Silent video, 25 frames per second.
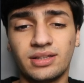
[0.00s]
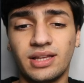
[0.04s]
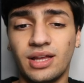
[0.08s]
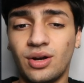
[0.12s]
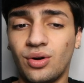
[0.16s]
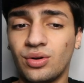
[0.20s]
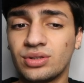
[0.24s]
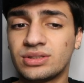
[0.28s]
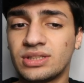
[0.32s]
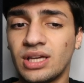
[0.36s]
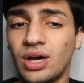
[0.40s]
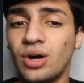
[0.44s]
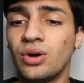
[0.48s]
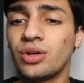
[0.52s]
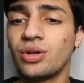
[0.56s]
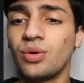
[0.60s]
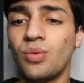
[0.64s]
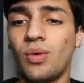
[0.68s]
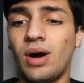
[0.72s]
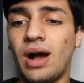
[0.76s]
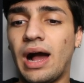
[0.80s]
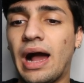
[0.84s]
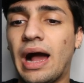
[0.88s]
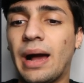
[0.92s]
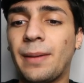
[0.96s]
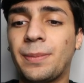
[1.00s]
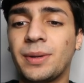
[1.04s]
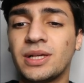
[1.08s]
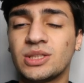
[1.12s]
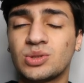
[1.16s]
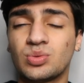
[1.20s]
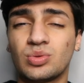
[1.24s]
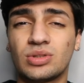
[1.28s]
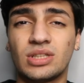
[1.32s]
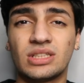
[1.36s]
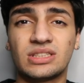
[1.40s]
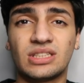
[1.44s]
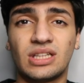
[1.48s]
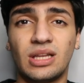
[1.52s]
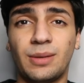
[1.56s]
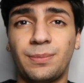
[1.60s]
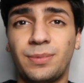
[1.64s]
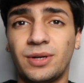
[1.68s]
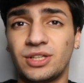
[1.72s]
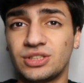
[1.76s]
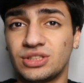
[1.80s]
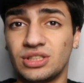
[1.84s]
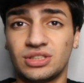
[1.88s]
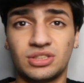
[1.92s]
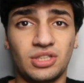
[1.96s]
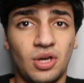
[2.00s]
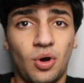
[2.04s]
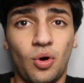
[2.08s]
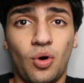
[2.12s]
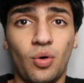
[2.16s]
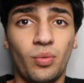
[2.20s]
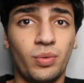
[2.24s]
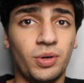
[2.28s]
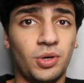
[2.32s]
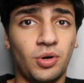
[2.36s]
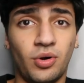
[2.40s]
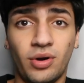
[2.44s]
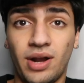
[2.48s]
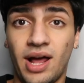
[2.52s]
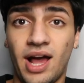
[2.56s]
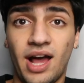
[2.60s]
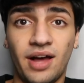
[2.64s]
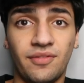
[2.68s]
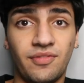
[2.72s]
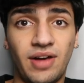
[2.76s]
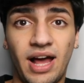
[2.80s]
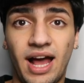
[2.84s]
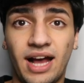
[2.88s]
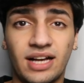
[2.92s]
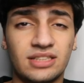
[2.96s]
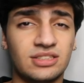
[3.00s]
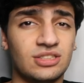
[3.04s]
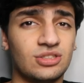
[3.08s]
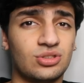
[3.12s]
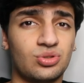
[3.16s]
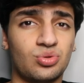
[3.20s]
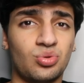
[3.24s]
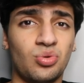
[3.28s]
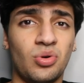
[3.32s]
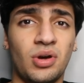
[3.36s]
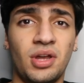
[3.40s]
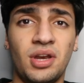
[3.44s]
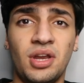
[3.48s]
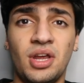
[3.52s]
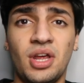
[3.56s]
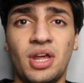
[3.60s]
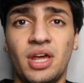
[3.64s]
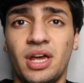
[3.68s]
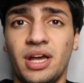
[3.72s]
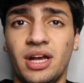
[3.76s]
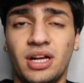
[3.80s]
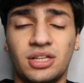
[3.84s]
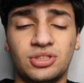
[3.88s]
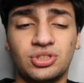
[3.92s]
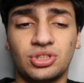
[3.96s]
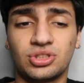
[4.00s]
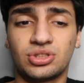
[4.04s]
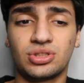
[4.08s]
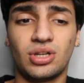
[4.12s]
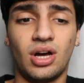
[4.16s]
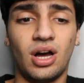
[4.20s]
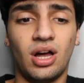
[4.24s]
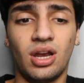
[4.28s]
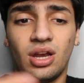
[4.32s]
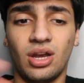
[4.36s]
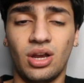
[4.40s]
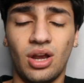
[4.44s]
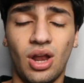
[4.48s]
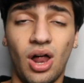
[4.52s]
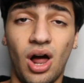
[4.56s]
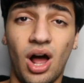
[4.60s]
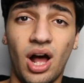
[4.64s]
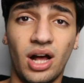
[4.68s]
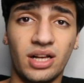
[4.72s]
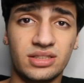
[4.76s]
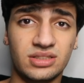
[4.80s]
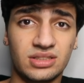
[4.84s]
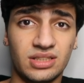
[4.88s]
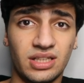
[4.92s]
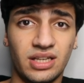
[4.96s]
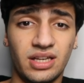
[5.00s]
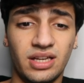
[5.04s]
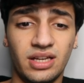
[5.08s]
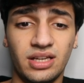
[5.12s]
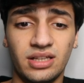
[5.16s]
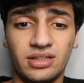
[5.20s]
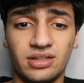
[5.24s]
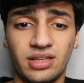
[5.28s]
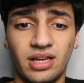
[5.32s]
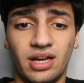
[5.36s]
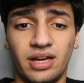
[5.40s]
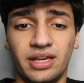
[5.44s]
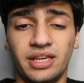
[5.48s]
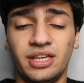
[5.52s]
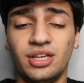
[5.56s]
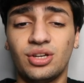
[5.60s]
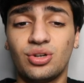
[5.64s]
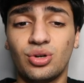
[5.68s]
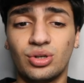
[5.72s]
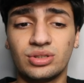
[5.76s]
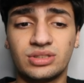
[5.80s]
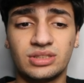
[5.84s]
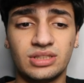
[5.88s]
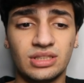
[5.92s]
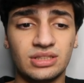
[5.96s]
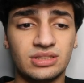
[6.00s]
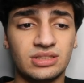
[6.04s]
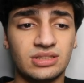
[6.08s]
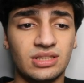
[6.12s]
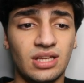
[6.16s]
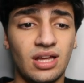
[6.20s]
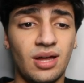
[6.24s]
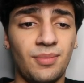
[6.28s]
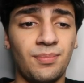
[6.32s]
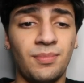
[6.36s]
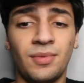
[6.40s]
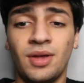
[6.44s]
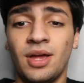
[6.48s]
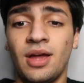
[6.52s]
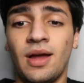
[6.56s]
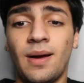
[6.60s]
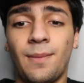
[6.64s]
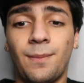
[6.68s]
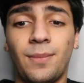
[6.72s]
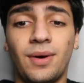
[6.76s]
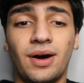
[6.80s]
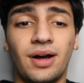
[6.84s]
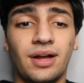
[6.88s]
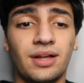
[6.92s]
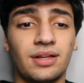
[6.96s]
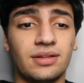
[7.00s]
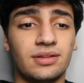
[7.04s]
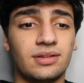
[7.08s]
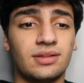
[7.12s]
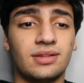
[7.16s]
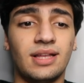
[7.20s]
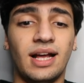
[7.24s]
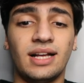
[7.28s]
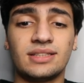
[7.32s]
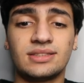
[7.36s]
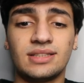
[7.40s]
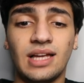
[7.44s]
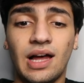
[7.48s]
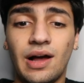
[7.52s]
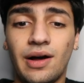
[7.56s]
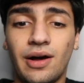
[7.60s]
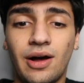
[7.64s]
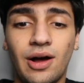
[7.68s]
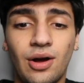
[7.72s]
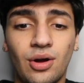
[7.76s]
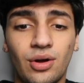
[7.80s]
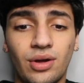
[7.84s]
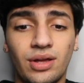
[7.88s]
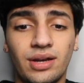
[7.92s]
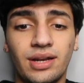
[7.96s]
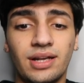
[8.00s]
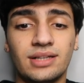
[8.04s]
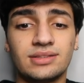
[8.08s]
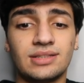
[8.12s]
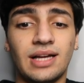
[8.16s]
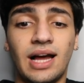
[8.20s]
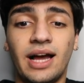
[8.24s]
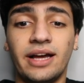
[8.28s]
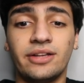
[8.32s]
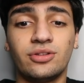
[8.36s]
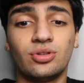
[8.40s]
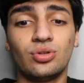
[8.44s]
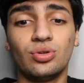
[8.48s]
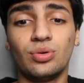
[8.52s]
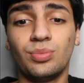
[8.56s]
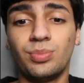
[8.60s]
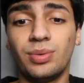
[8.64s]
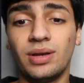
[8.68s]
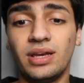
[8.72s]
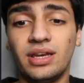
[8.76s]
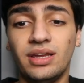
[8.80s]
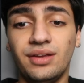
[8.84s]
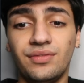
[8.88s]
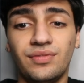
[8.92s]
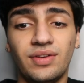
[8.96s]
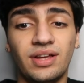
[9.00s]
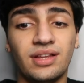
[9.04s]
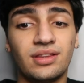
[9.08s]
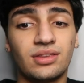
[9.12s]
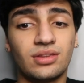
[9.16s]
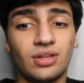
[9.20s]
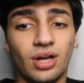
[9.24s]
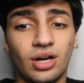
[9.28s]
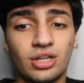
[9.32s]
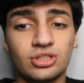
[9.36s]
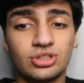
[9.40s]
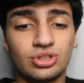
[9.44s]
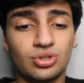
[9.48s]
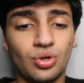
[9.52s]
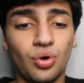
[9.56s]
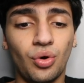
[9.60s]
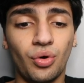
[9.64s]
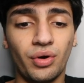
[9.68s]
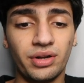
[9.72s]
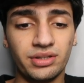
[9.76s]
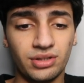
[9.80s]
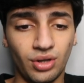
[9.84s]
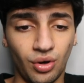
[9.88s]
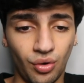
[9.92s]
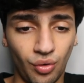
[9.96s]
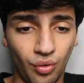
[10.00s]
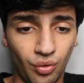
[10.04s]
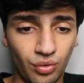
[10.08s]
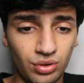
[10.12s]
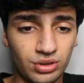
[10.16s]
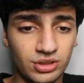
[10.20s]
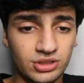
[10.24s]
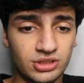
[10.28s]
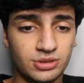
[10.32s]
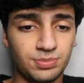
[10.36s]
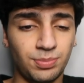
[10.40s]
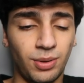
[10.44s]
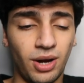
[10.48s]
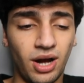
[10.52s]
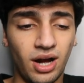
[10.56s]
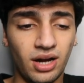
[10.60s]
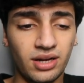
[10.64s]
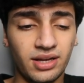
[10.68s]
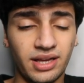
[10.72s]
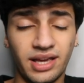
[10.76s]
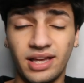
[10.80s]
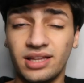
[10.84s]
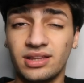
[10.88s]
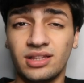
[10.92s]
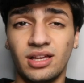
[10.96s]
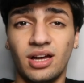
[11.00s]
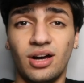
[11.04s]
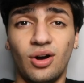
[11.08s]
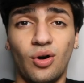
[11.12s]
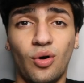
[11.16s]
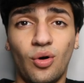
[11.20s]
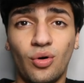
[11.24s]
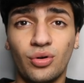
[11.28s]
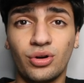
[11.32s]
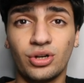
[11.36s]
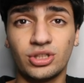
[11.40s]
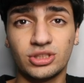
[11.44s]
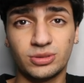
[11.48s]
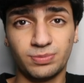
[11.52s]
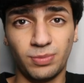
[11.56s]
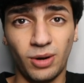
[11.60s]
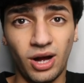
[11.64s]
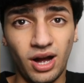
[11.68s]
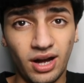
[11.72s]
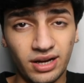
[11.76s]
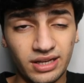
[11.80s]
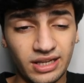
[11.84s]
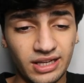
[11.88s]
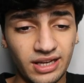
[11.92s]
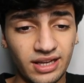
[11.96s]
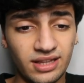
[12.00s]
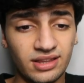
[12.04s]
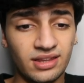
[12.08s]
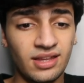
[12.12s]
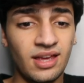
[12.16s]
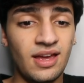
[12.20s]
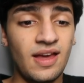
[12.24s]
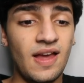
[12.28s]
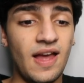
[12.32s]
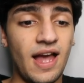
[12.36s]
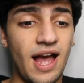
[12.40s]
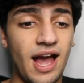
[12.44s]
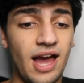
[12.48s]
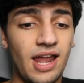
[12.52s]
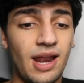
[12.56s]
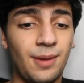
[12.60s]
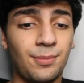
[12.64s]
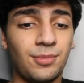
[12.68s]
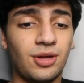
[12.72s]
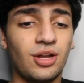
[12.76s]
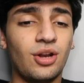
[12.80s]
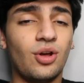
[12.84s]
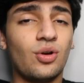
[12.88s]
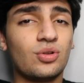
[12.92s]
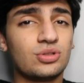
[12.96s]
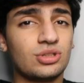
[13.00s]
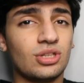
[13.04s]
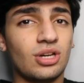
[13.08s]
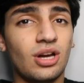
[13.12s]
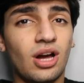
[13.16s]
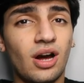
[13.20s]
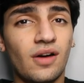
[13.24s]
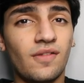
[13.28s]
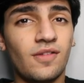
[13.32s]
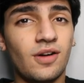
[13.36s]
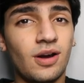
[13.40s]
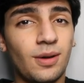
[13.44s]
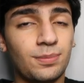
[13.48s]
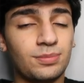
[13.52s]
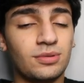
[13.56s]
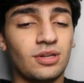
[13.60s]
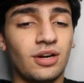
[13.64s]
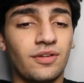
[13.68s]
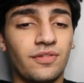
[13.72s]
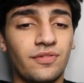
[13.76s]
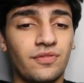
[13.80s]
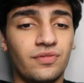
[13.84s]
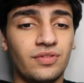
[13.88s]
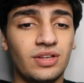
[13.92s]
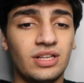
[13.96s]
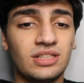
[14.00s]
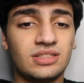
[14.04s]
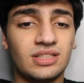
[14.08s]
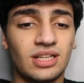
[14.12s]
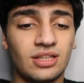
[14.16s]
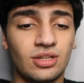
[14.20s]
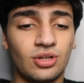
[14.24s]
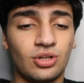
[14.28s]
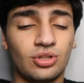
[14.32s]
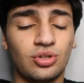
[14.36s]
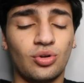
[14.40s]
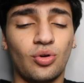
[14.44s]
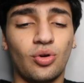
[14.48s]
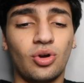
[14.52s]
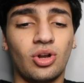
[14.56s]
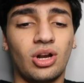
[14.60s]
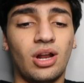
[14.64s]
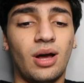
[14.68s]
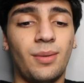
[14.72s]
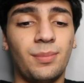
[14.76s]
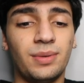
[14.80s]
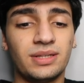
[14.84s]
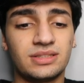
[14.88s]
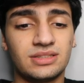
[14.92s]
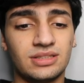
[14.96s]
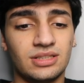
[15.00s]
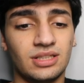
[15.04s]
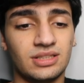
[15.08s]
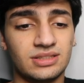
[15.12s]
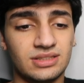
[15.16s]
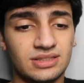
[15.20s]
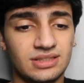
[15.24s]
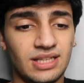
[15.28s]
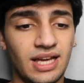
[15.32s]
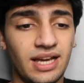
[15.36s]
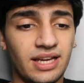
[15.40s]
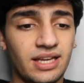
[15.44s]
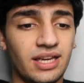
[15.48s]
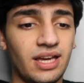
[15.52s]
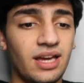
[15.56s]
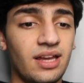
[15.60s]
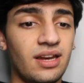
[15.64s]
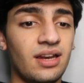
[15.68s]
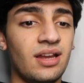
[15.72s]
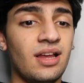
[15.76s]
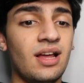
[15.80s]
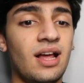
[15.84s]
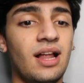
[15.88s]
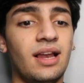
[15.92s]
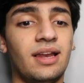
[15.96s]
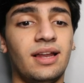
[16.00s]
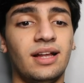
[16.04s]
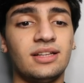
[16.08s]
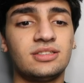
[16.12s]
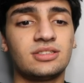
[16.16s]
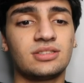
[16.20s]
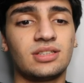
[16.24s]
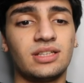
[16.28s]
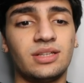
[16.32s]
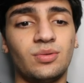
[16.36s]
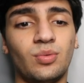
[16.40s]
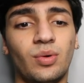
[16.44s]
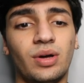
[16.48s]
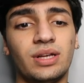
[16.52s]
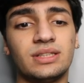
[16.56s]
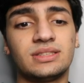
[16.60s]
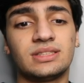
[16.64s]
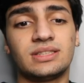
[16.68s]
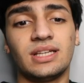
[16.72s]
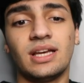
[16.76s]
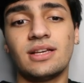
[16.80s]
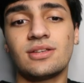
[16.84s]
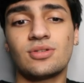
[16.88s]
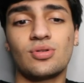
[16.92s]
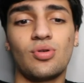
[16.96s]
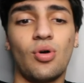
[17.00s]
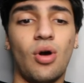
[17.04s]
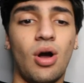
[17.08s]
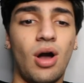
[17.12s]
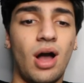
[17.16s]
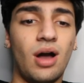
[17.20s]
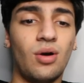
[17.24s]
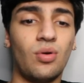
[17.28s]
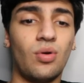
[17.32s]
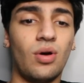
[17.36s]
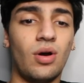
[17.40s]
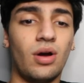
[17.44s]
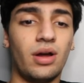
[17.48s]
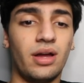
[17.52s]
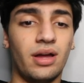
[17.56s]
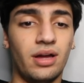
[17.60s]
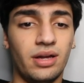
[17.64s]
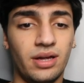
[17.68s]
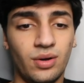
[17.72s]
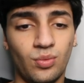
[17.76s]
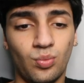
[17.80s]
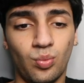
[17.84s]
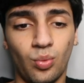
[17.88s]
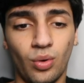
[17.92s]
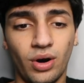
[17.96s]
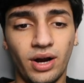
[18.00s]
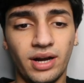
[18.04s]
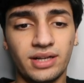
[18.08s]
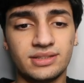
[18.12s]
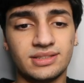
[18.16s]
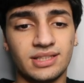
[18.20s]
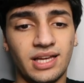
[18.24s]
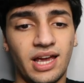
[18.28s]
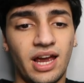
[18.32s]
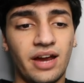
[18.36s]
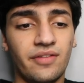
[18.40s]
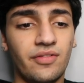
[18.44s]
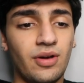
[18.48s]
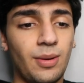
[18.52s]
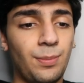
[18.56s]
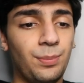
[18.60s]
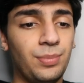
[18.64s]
they don't tell you what happens with the slippage they say oh we don't have access to it it just got lost in the ecosystem but that's not how it is i do believe it does go in the holder's pocket in the owner's pocket and i'm gonna also cover up their fees and their tokenomics in a second let's see what it says how it works. Ever